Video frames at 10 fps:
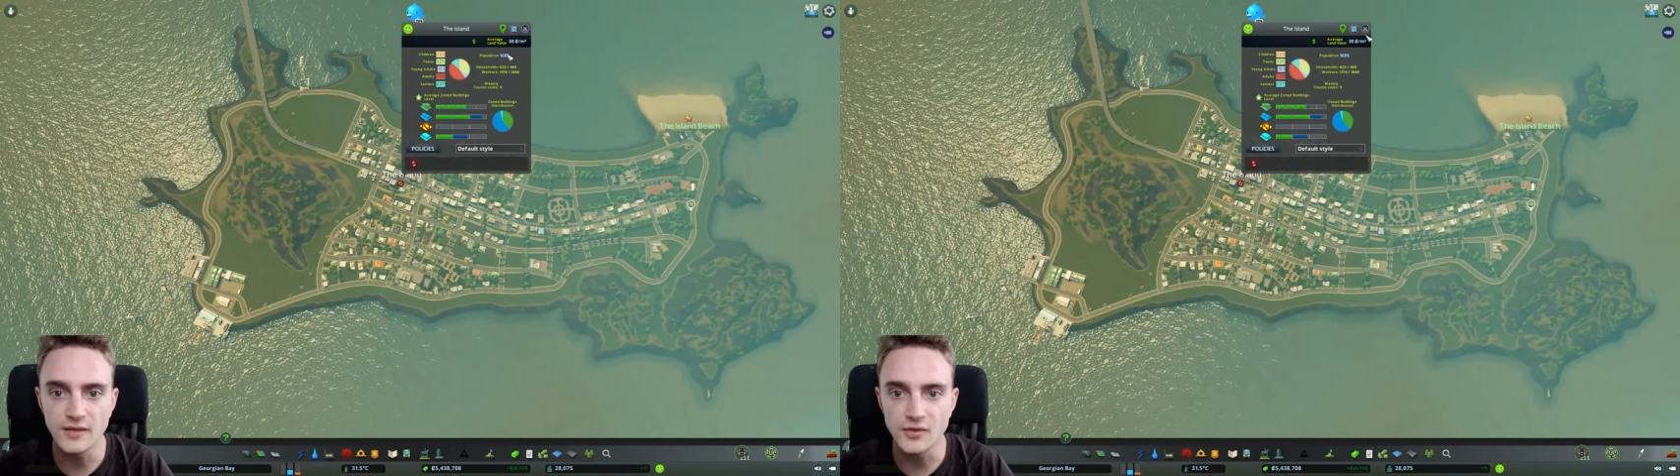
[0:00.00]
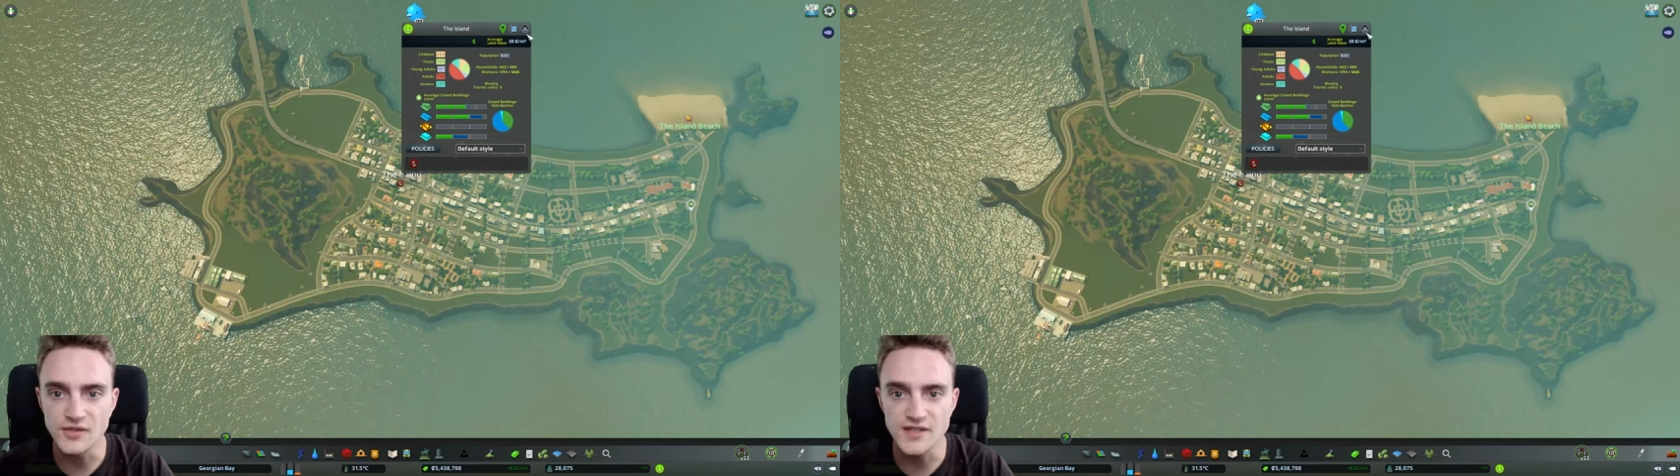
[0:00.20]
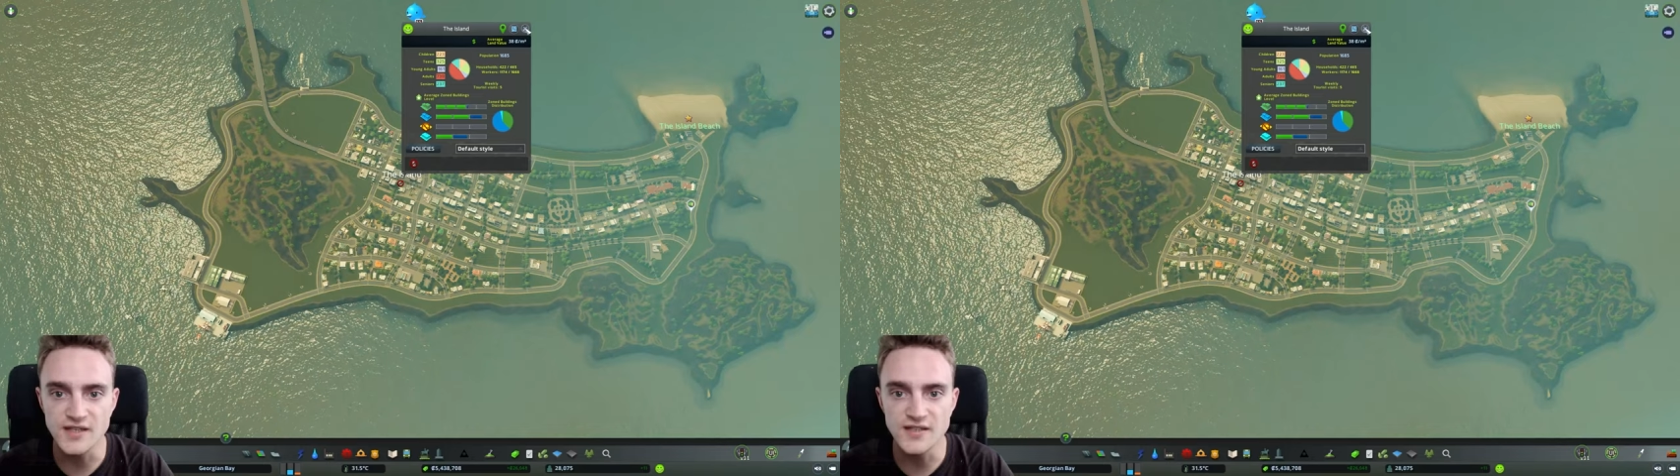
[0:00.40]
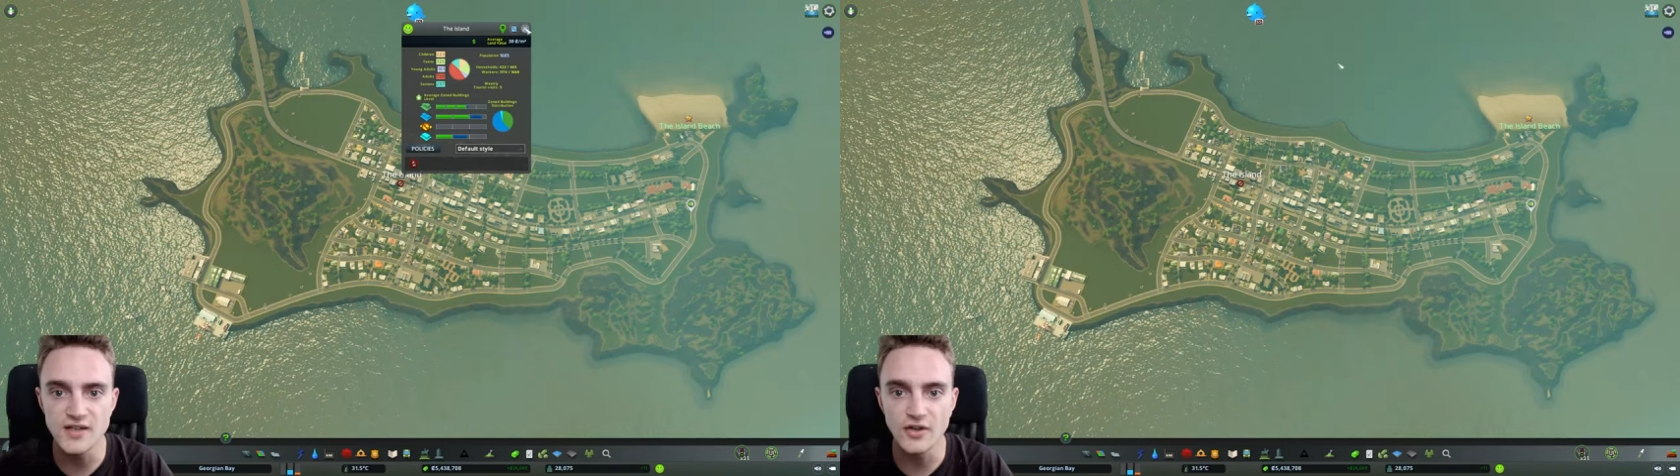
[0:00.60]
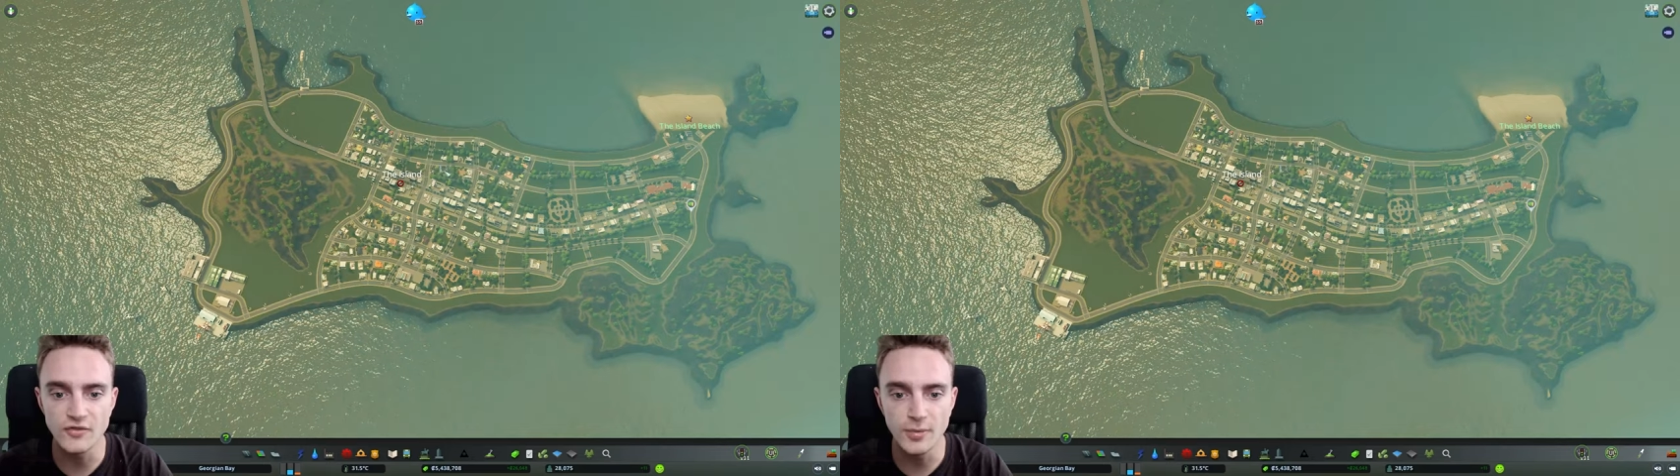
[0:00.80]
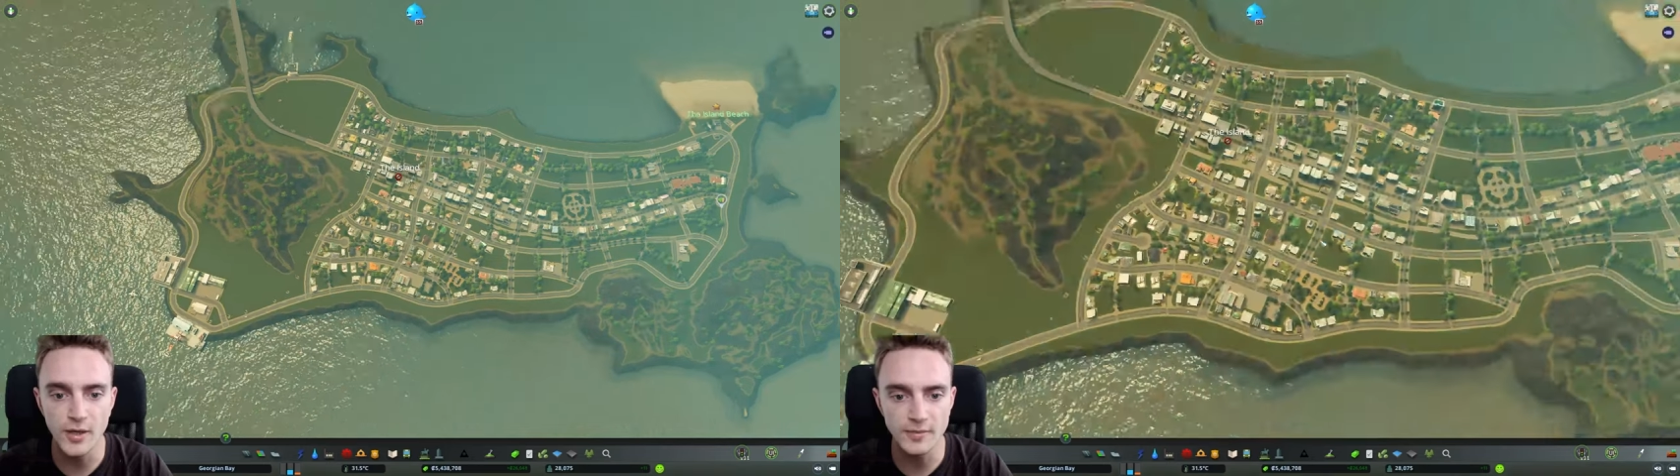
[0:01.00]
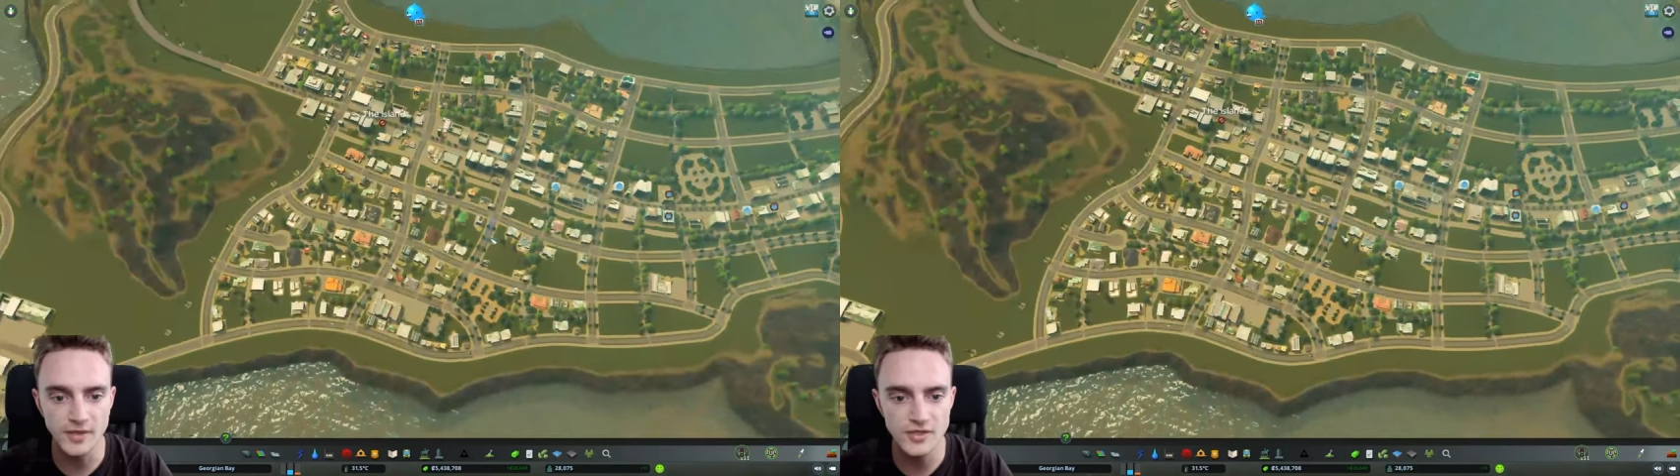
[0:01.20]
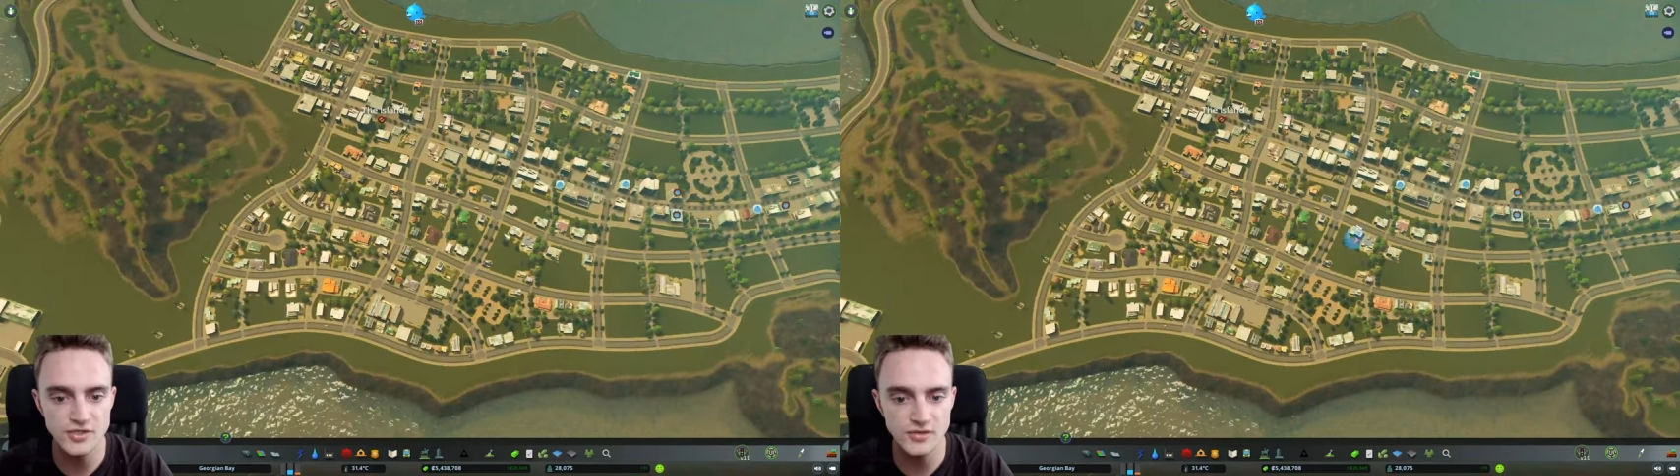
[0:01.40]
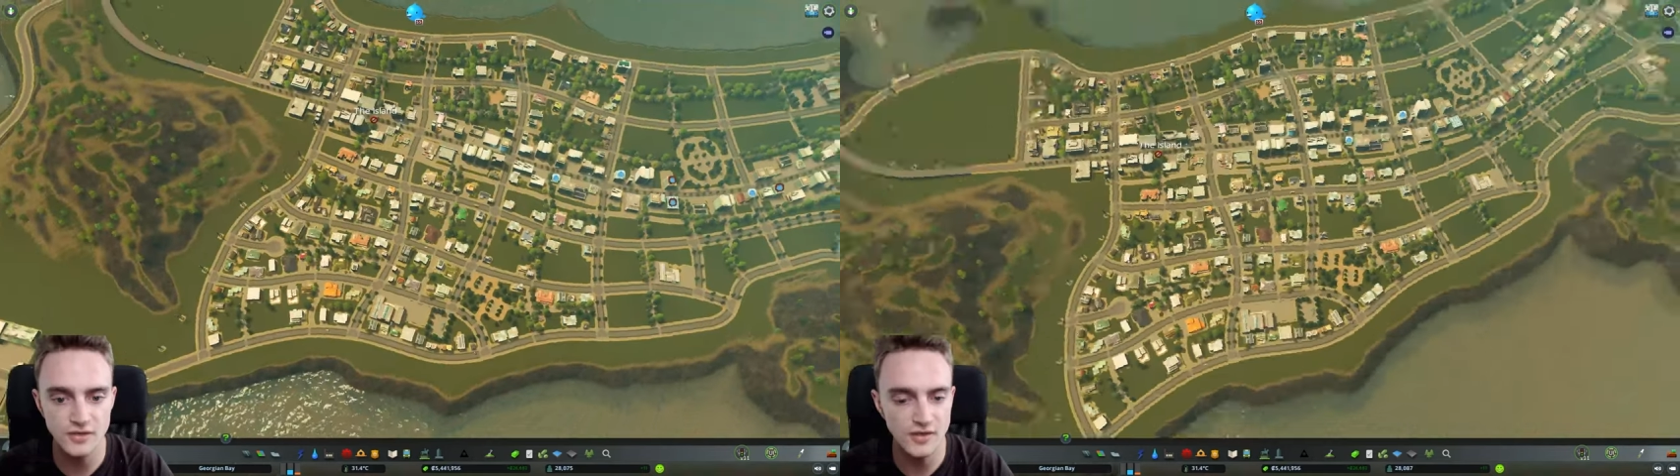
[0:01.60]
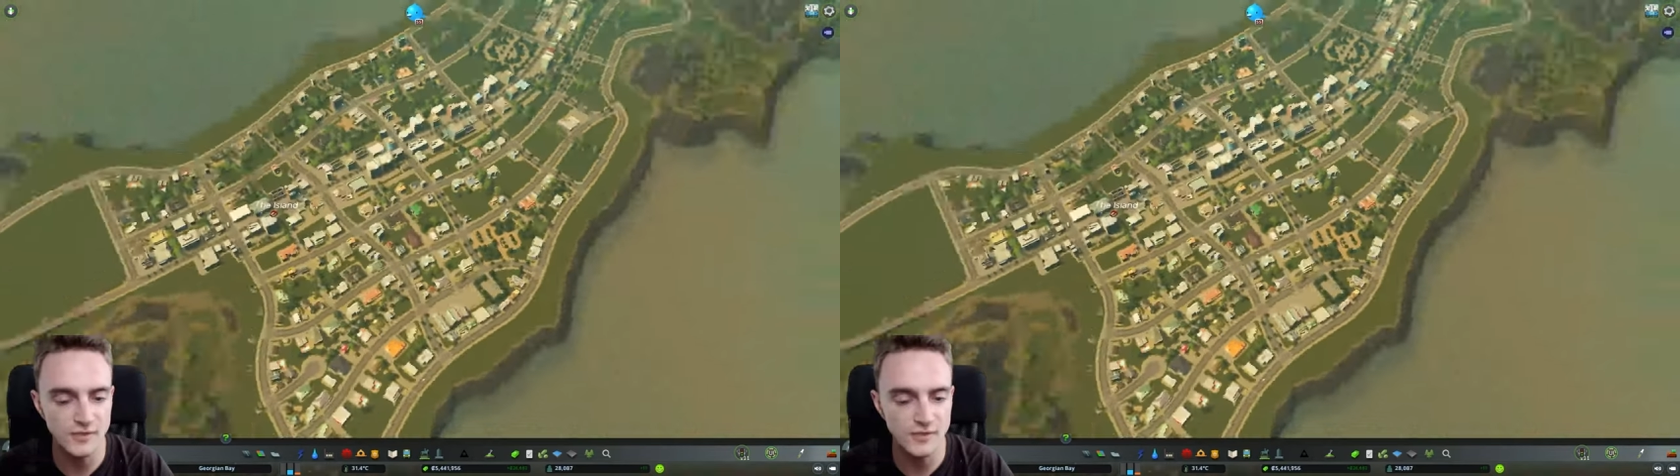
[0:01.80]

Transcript: you know, 1600 population.